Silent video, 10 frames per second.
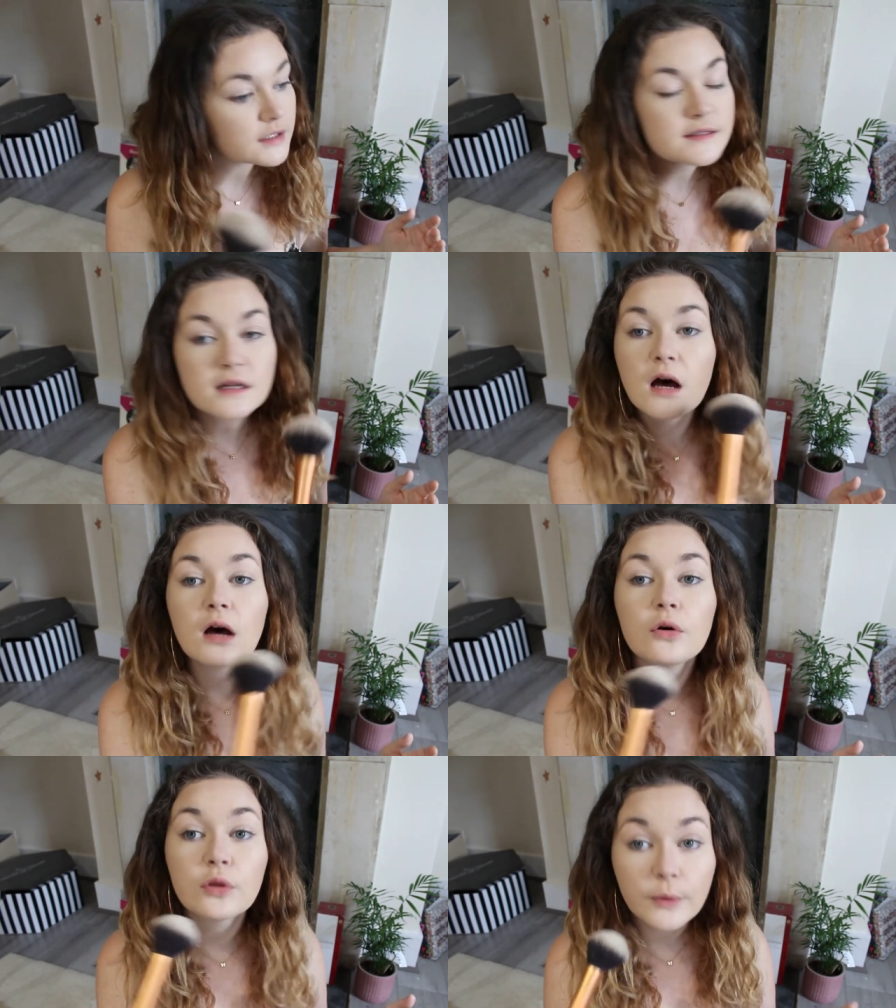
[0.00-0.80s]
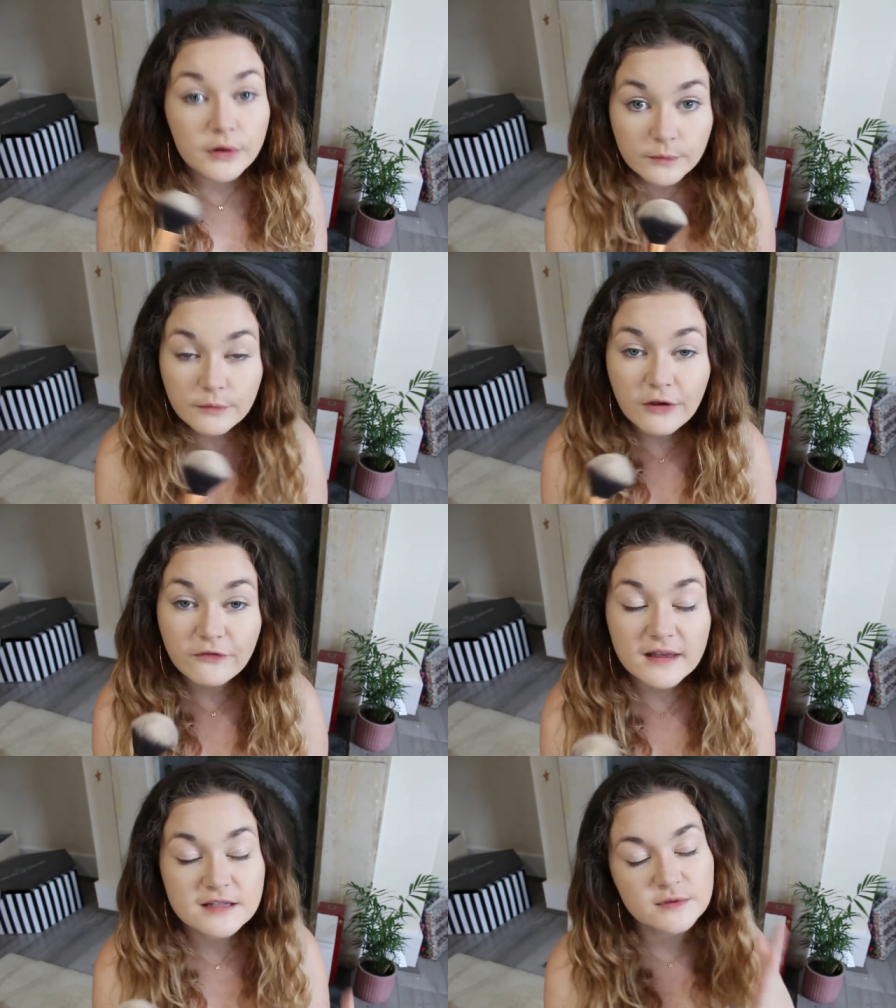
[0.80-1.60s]
start on the bottom of my
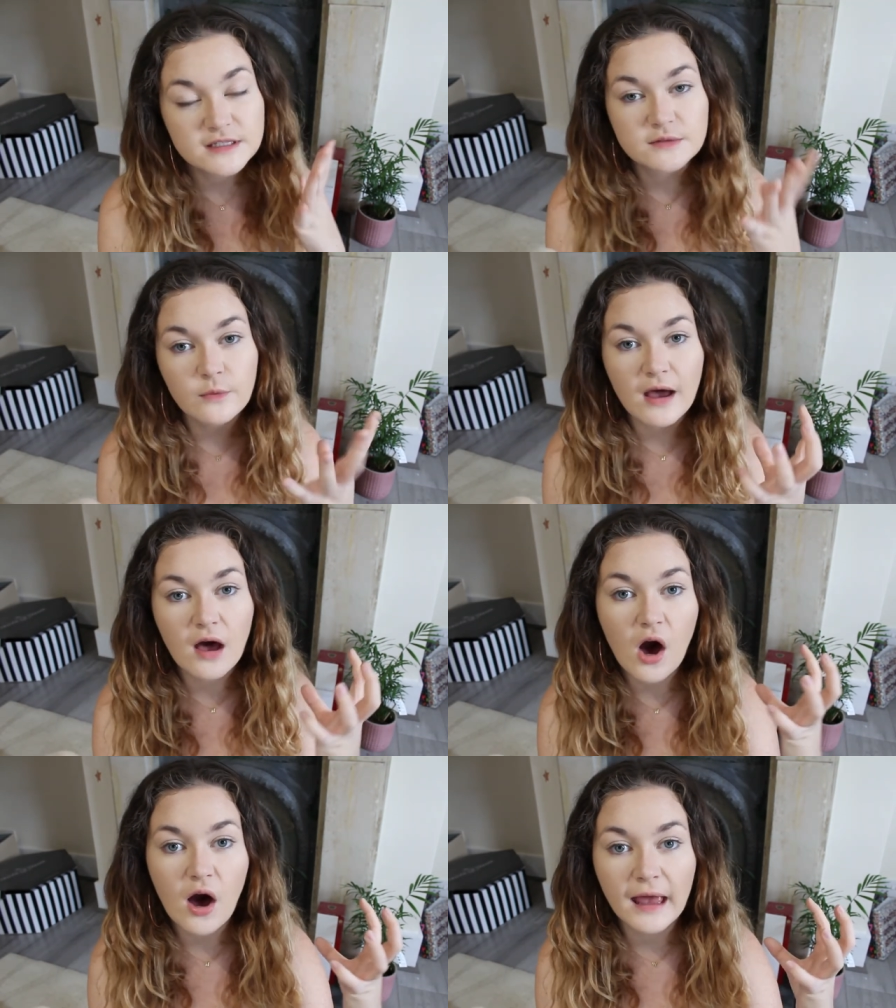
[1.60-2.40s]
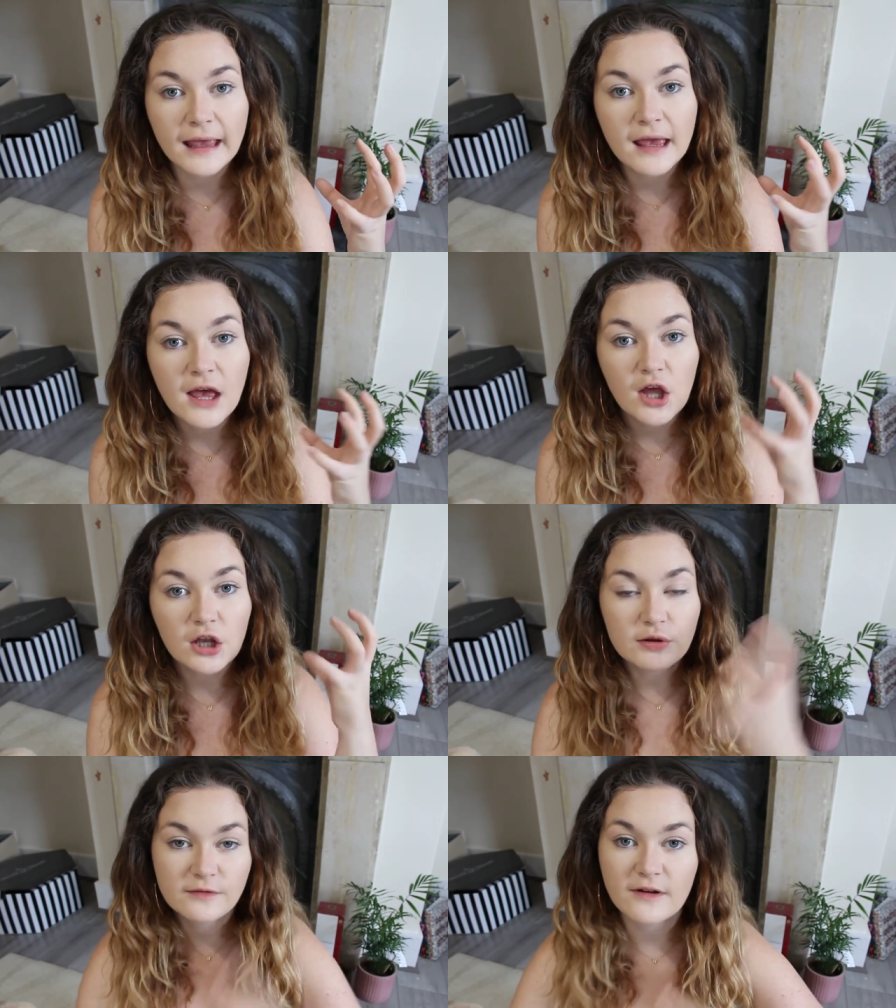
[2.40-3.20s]
face, which is where I
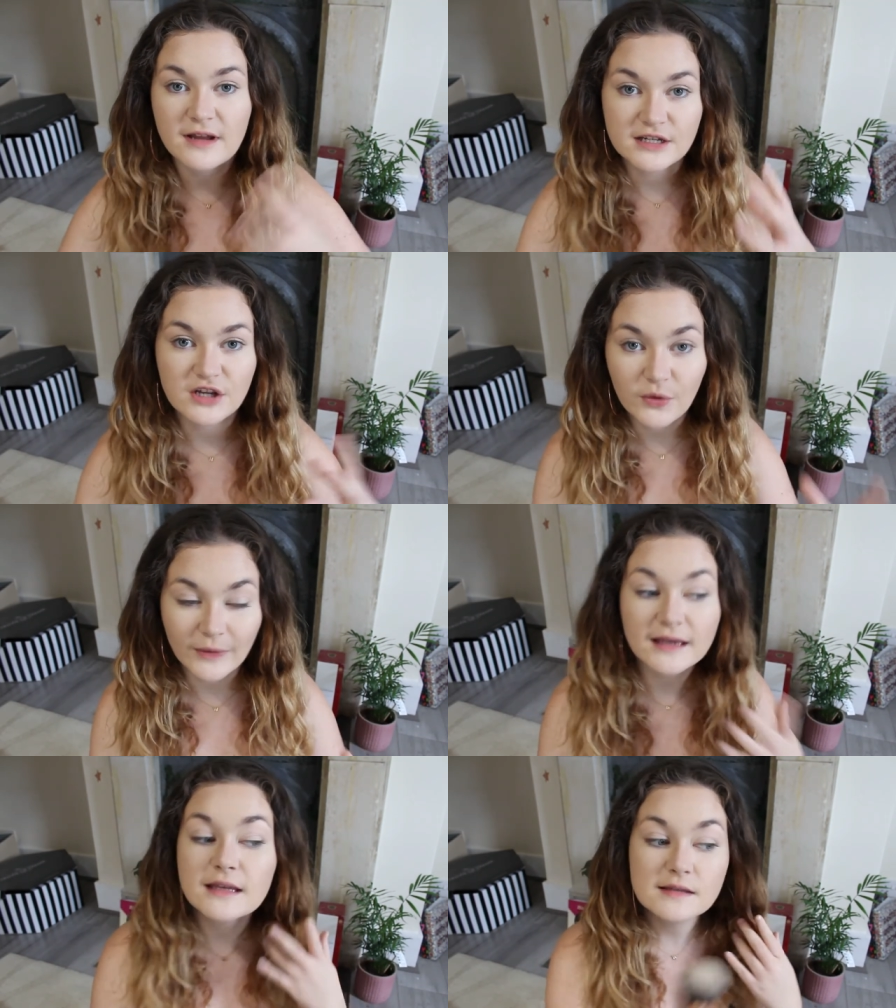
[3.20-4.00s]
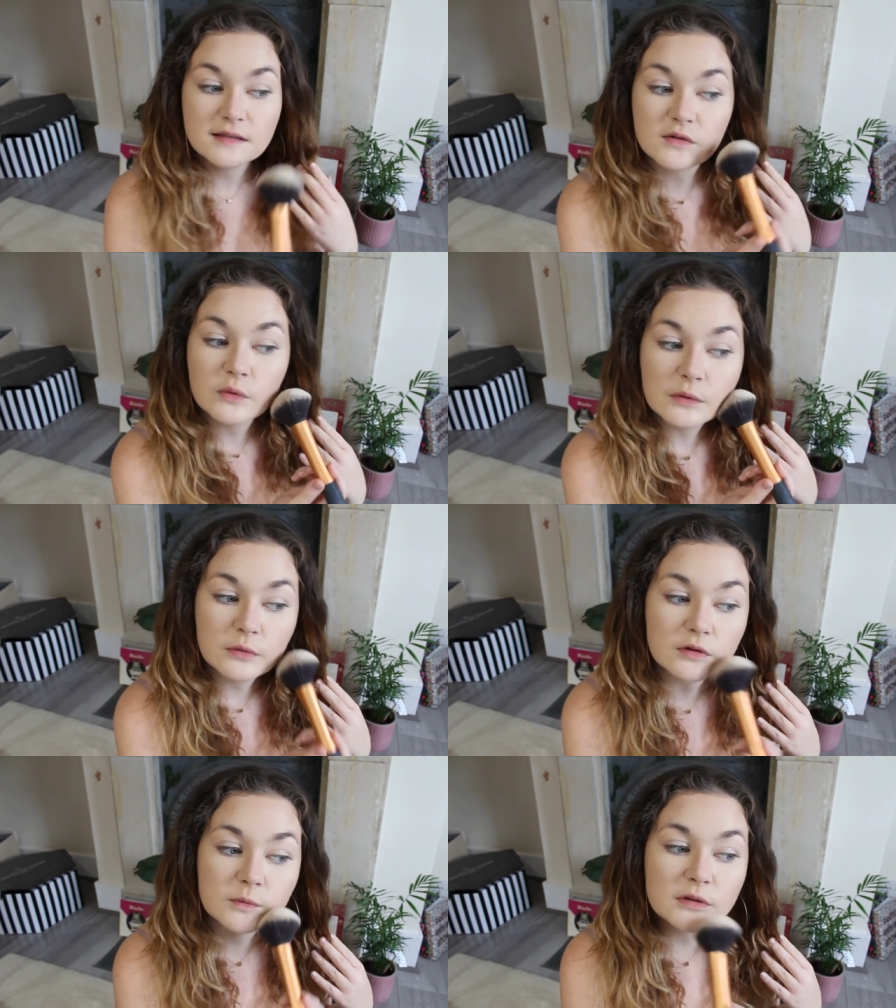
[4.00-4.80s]
lose foundation quickest, so I
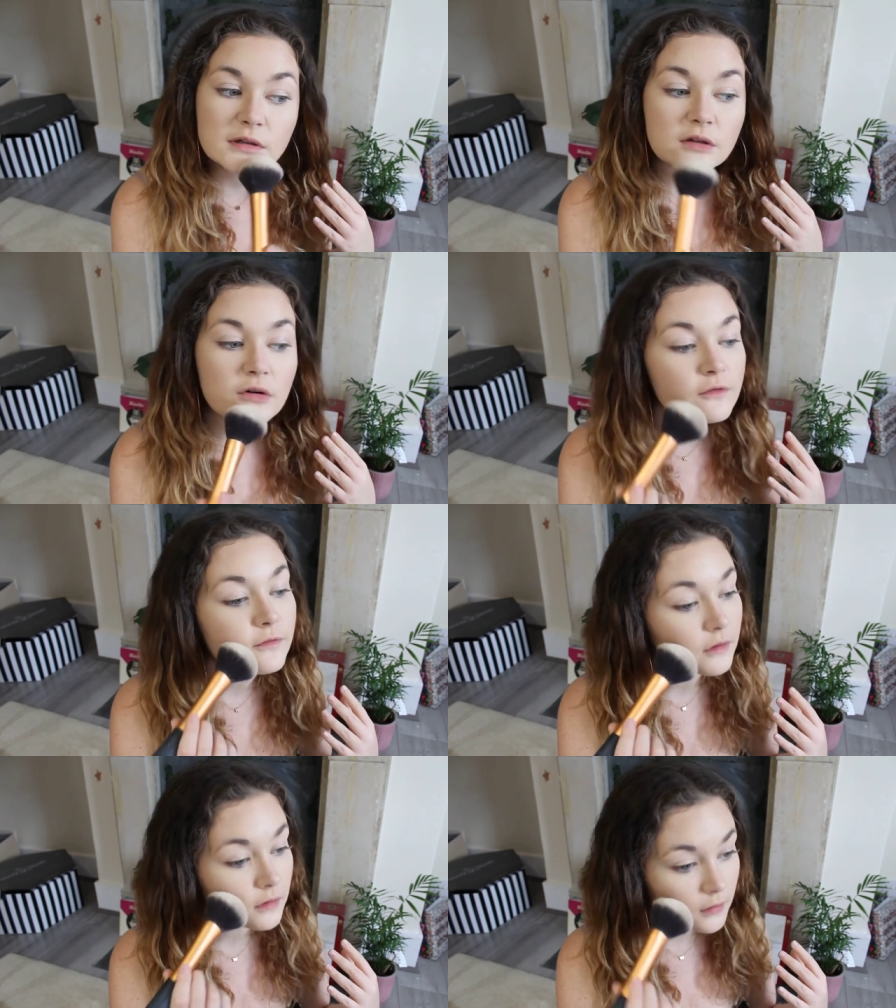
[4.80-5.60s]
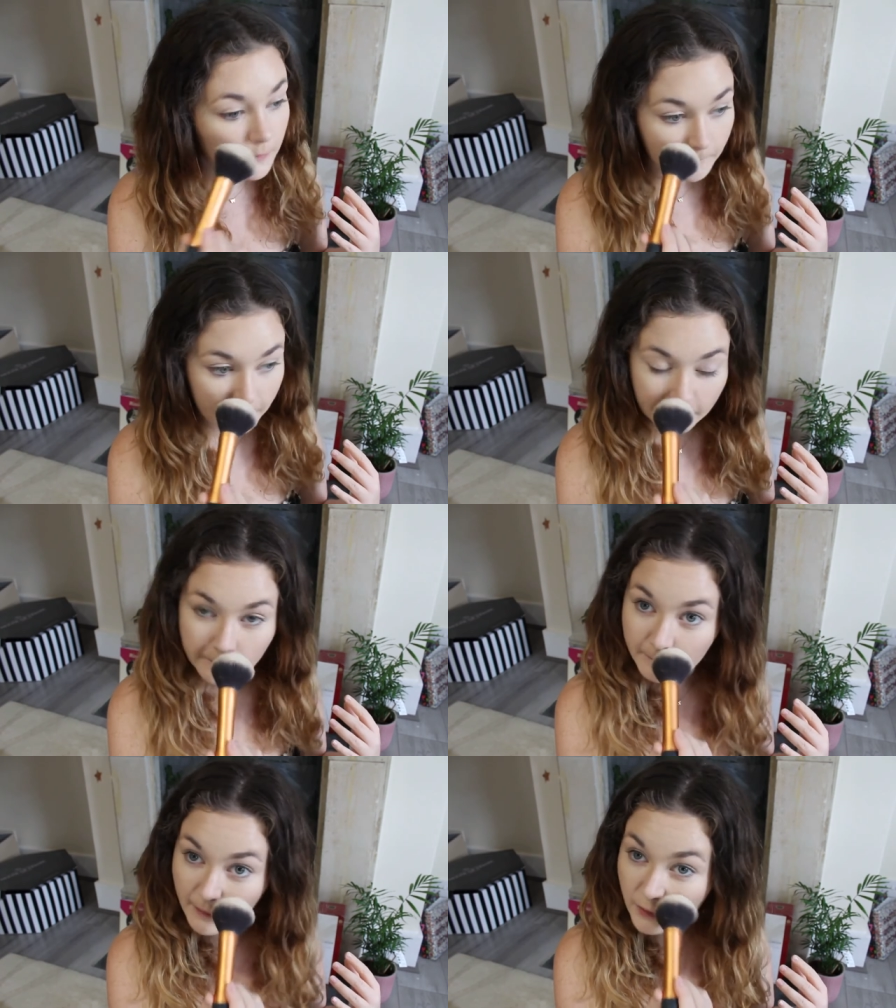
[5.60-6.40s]
want to put a lot
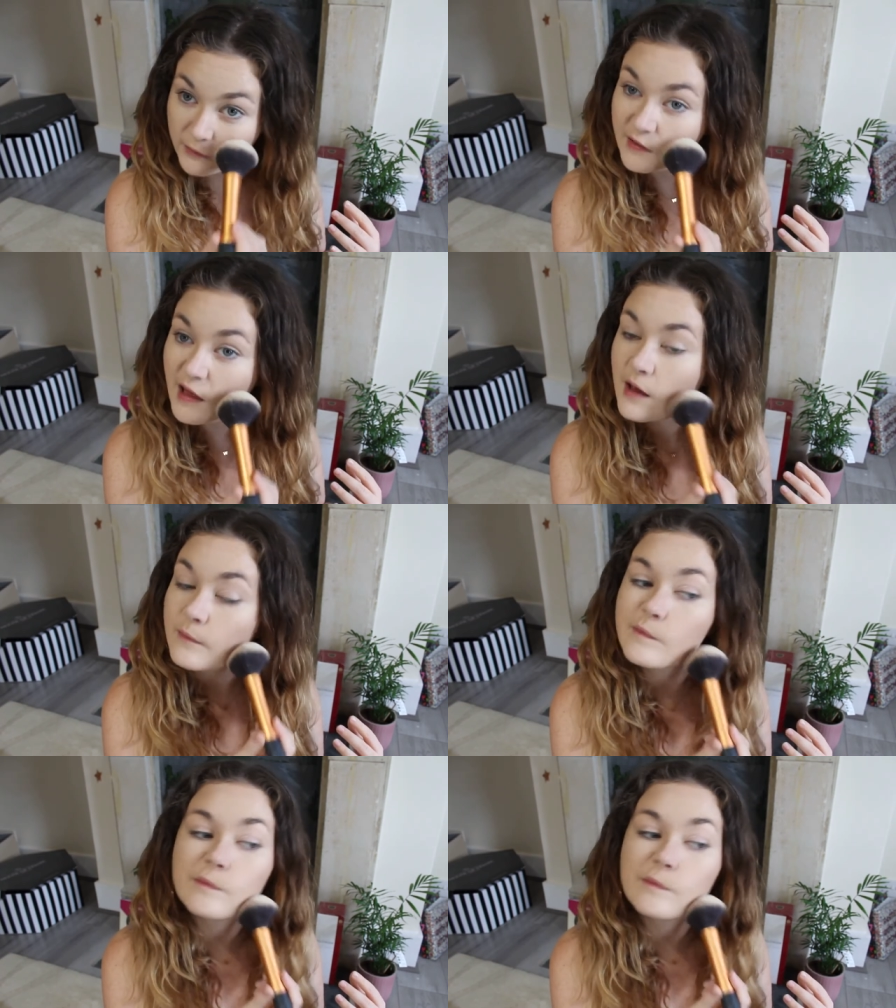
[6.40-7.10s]
of powder there.